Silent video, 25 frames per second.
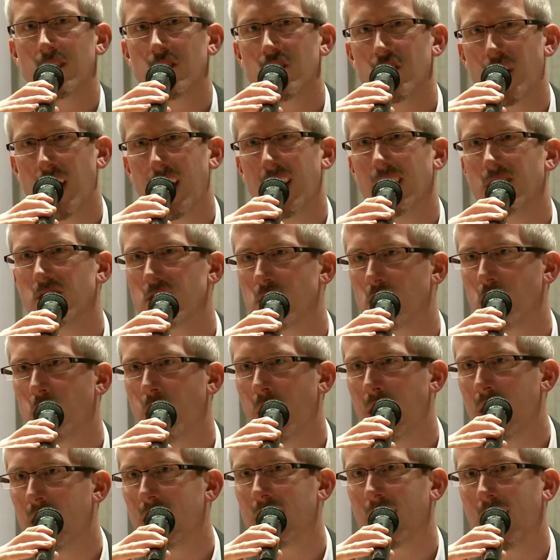change the
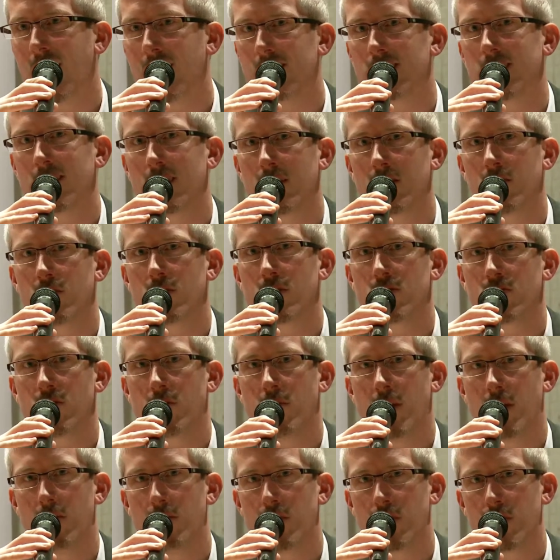way Katyn was
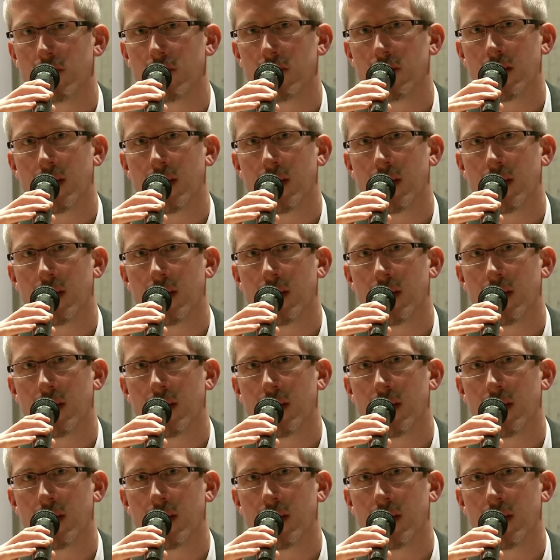remembered.